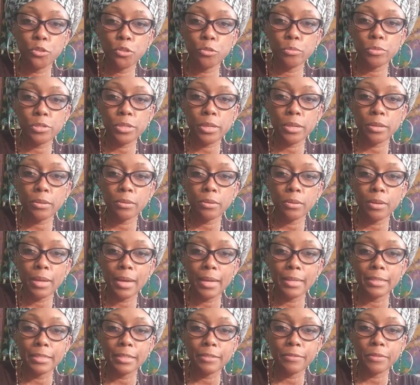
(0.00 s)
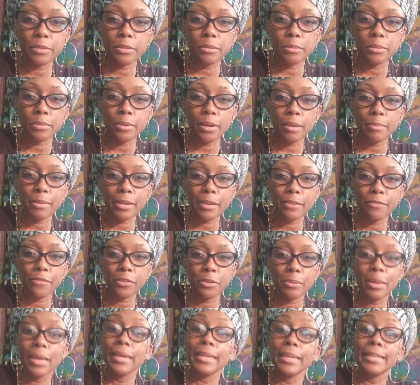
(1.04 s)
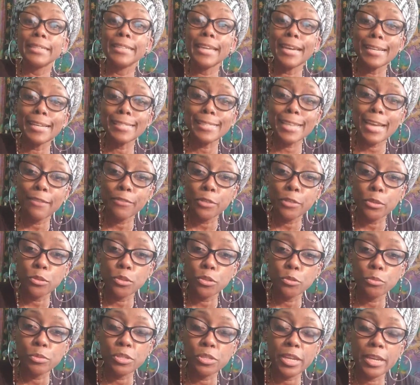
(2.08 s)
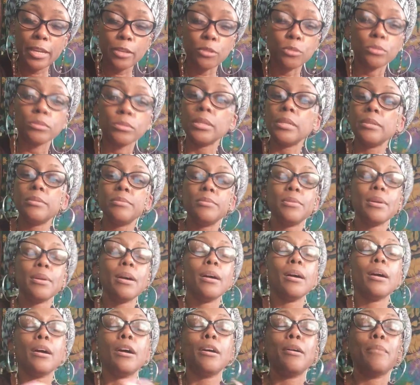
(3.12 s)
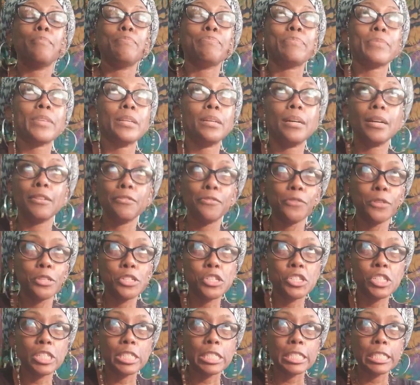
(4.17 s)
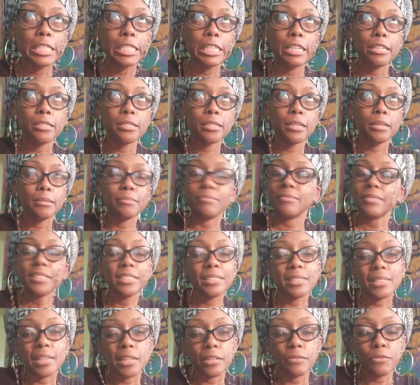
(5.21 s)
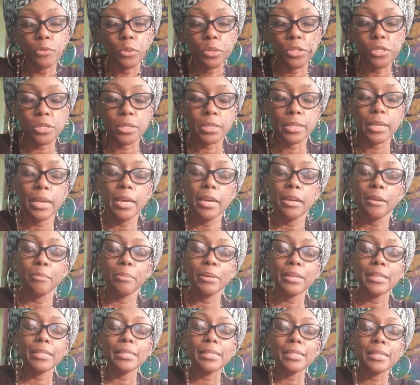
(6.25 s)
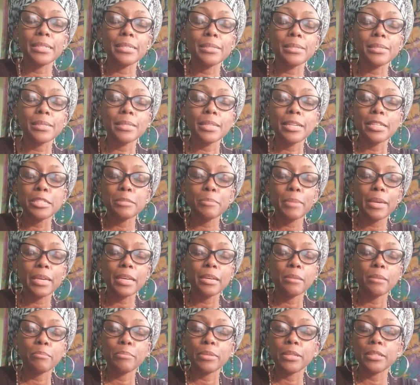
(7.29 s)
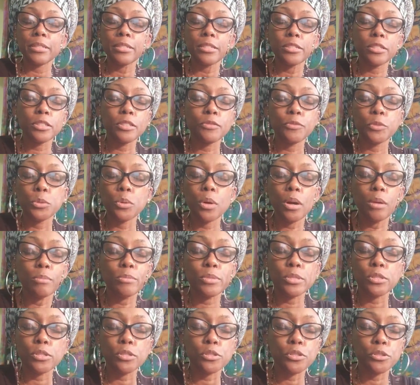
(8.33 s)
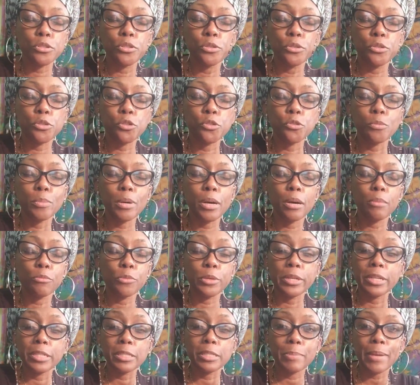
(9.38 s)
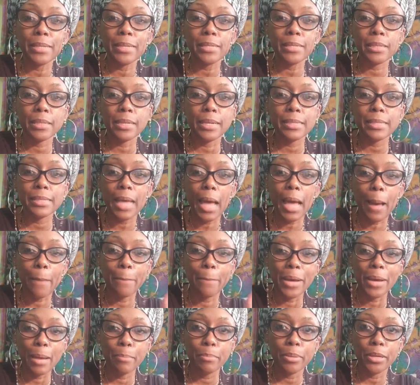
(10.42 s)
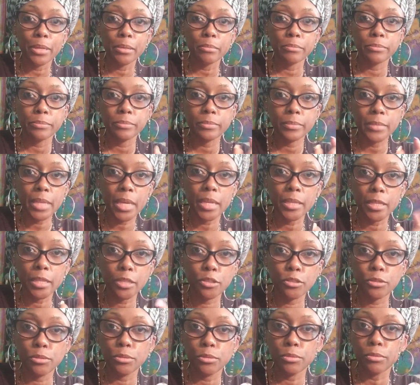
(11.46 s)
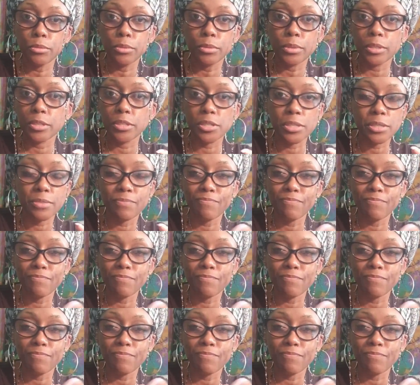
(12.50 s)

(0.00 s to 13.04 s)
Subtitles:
channel? I definitely subscribe. I can fit. Yes, I have a YouTube channel. Unfortunately, there's not unfortunately, but it's under Celeste Makeup. But still, if you search on YouTube, Readings by Celeste, I'll pop up, and then you can just